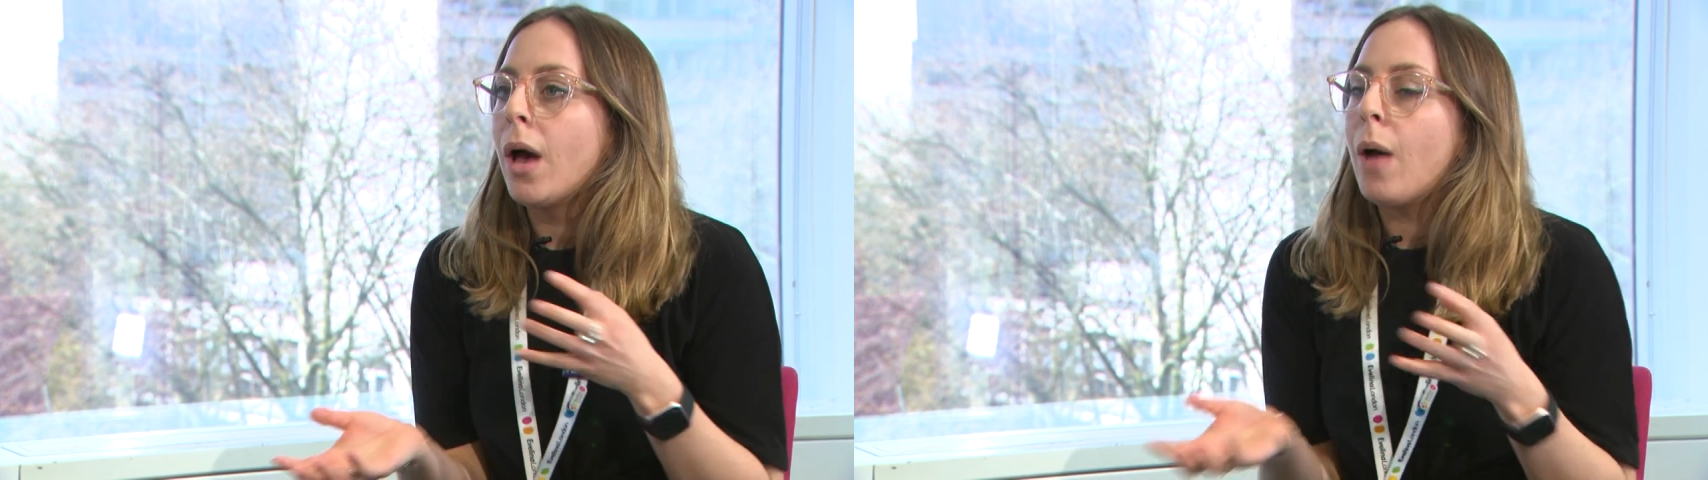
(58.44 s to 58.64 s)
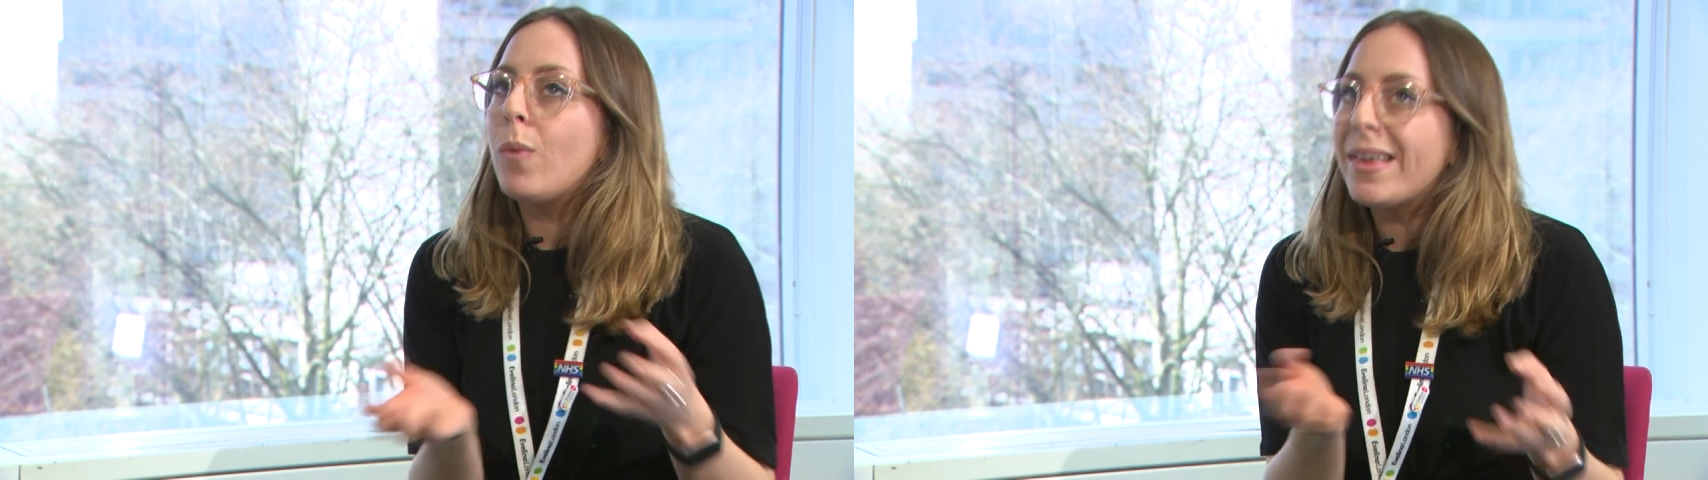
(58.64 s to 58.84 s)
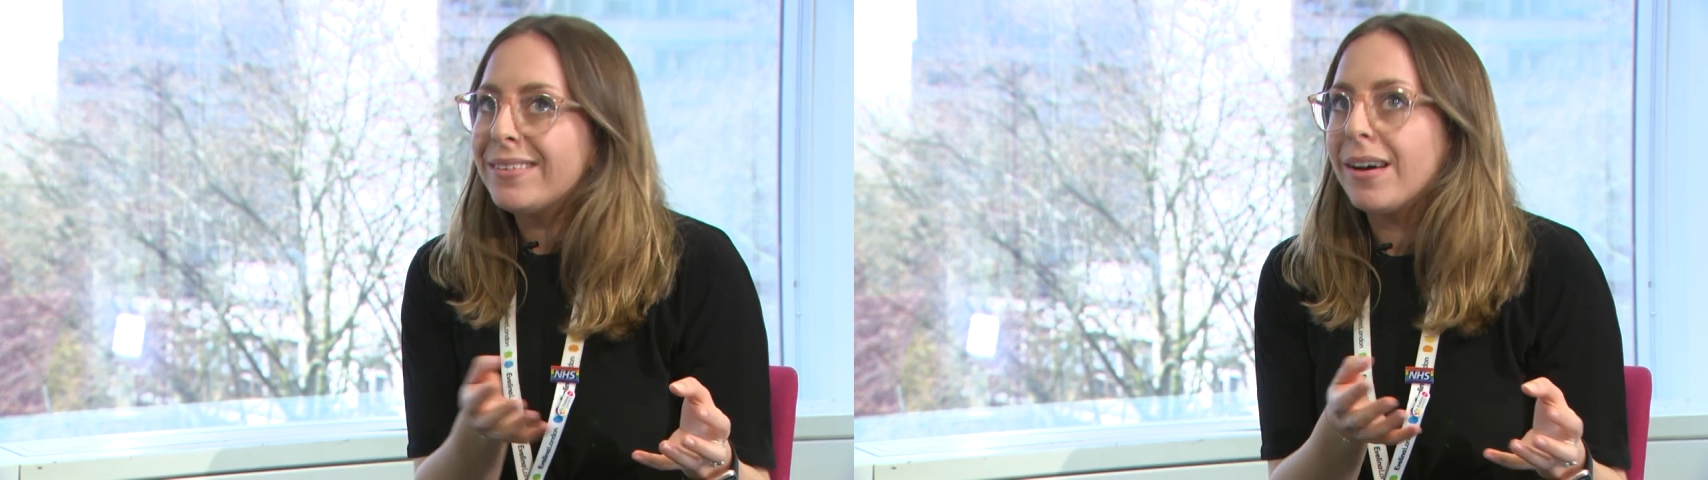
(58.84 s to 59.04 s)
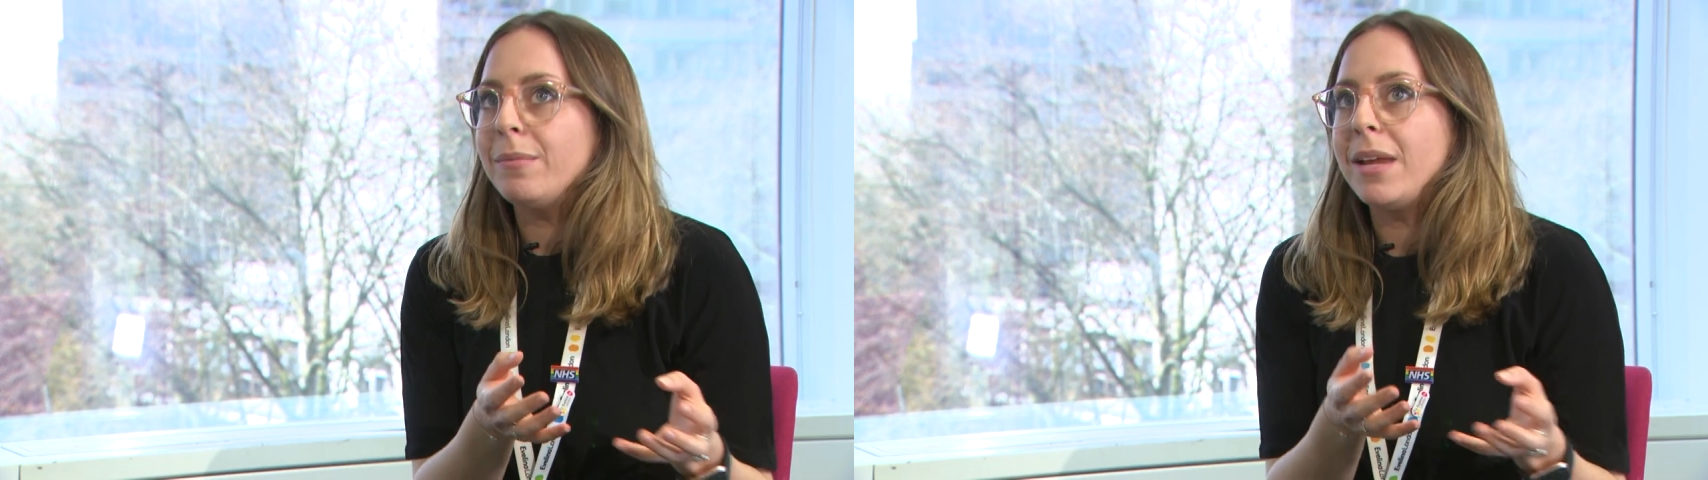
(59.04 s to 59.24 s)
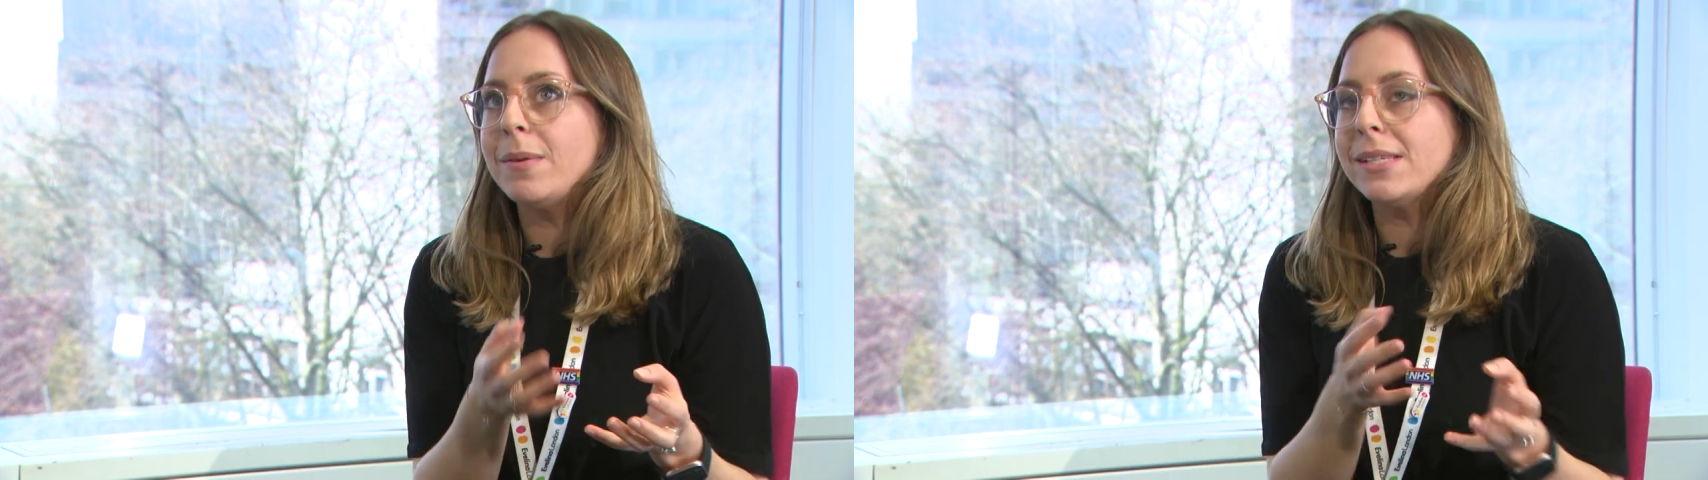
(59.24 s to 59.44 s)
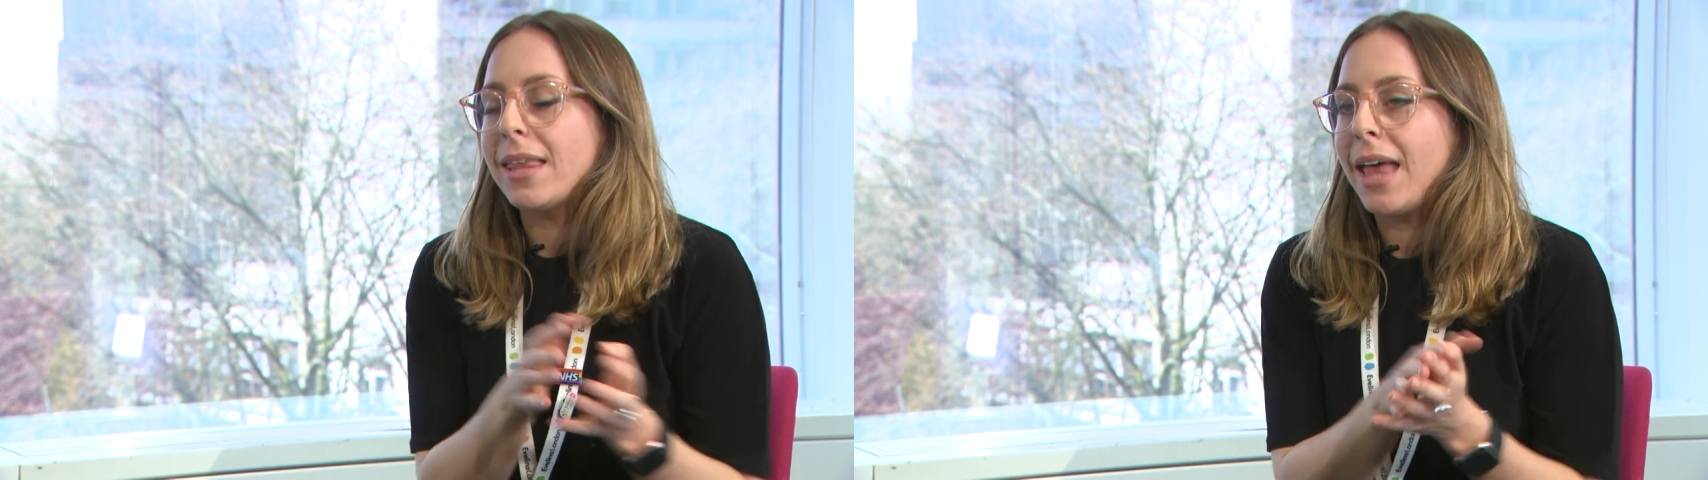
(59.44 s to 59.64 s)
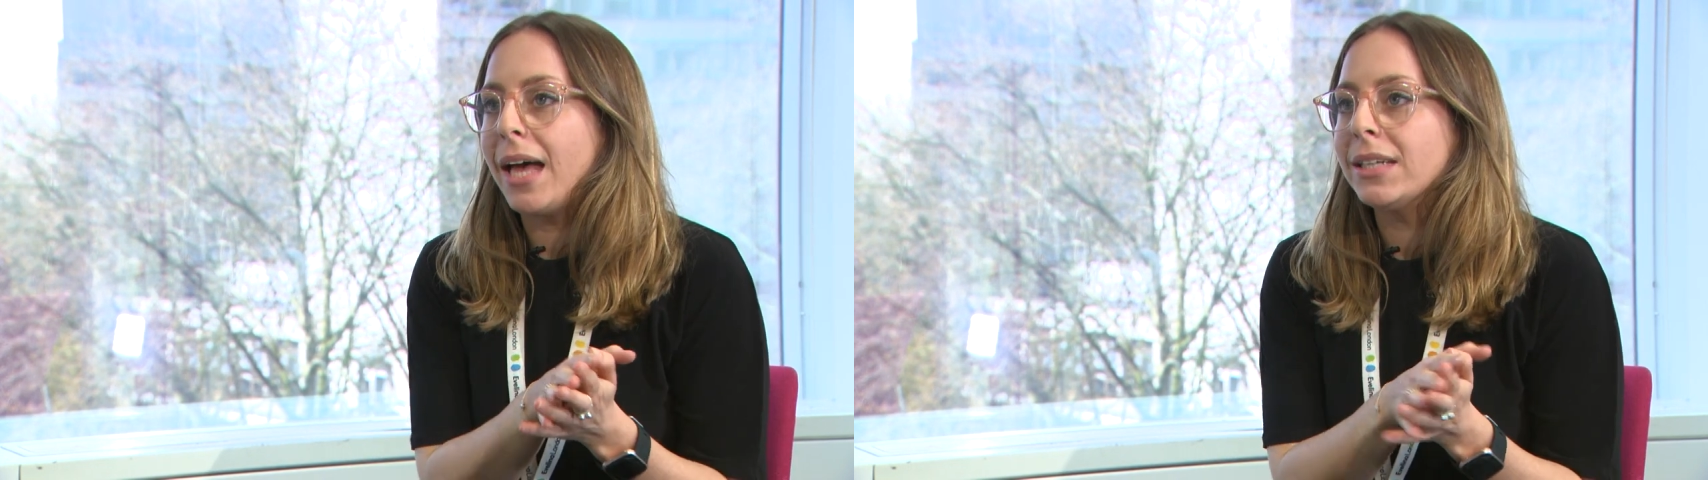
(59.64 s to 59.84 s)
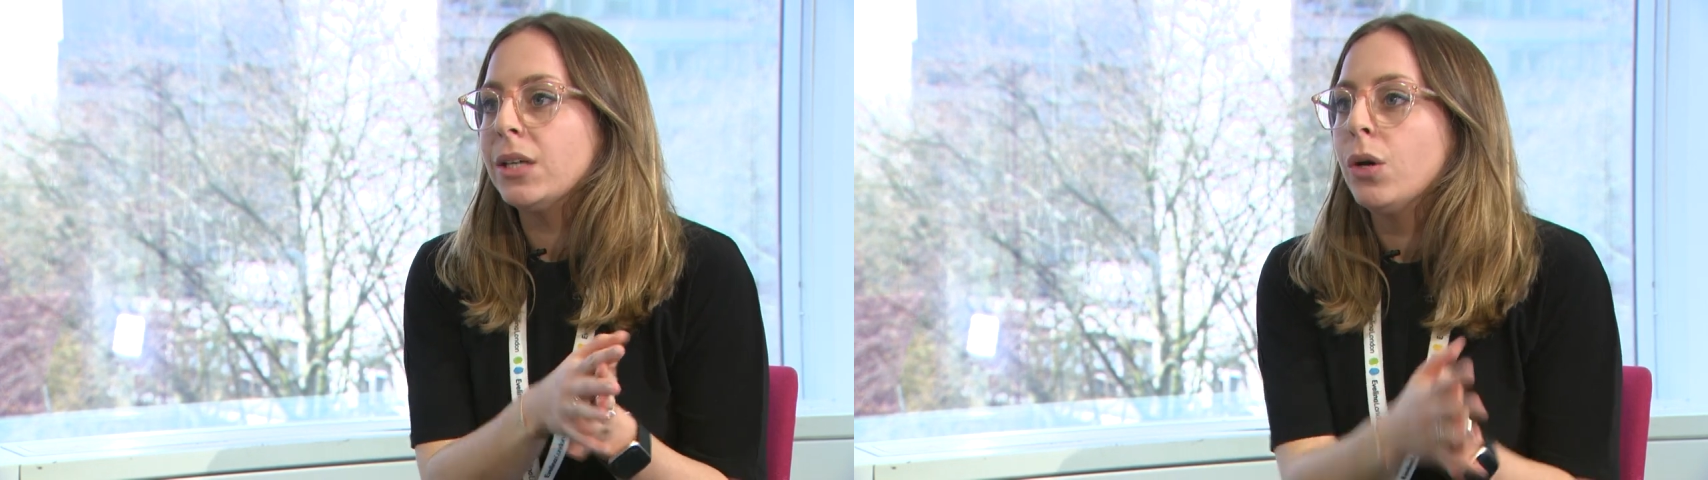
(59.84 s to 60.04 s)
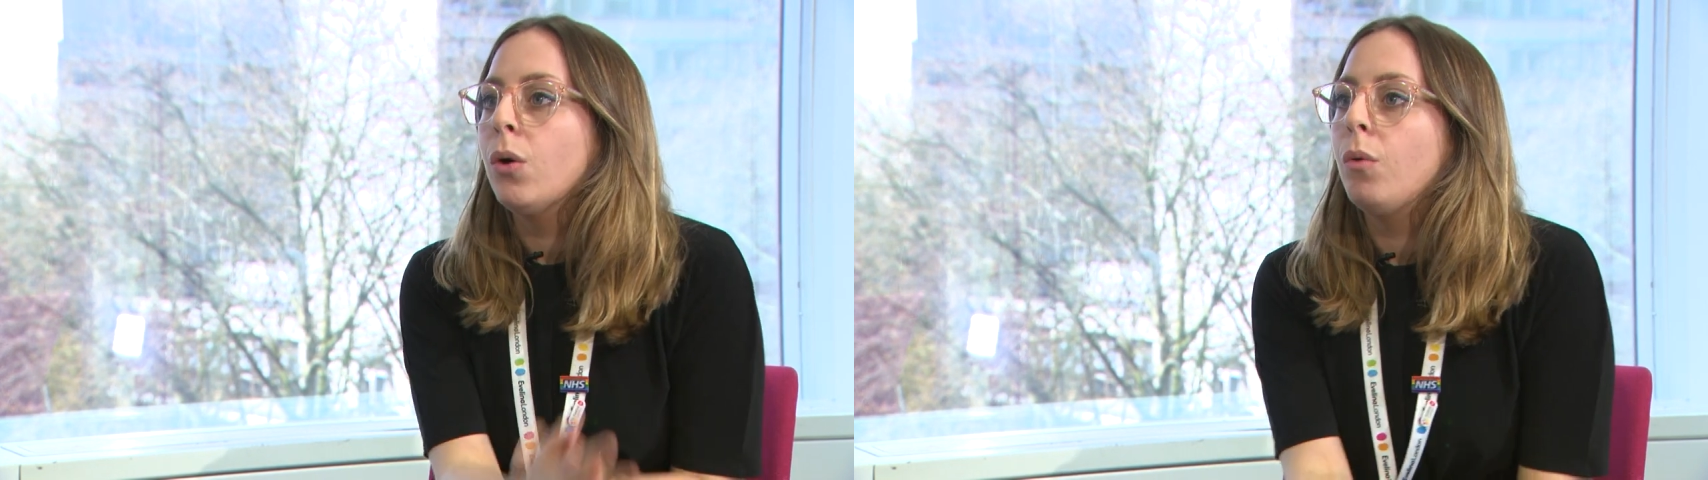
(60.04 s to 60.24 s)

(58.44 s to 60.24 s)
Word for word: And with timetables like that,